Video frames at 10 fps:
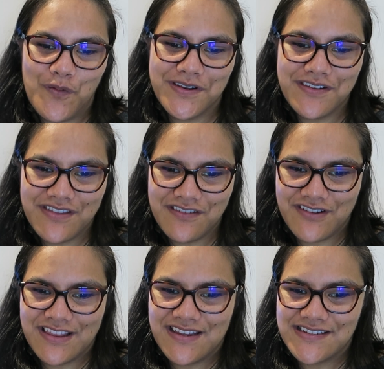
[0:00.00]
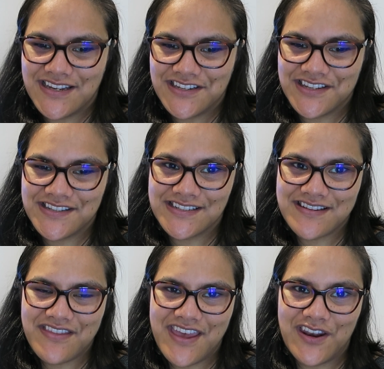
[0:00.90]
One of the realizations
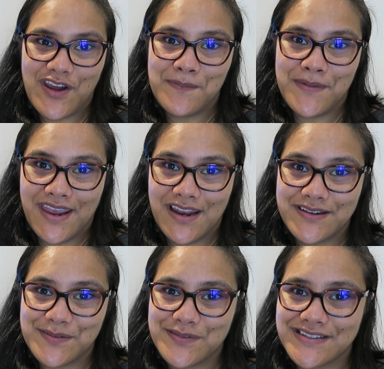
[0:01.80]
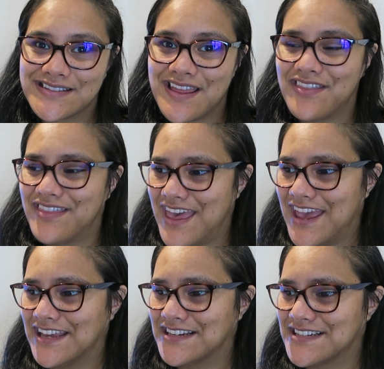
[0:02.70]
that I made was
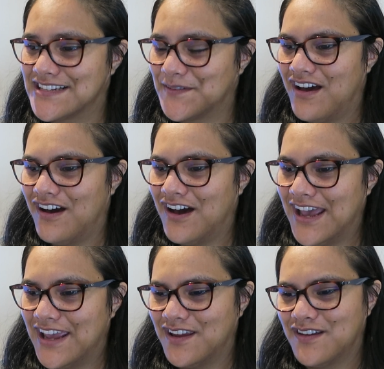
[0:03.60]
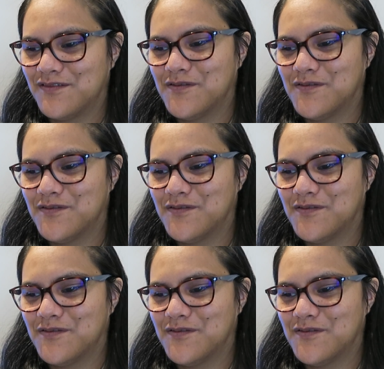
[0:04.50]
that I,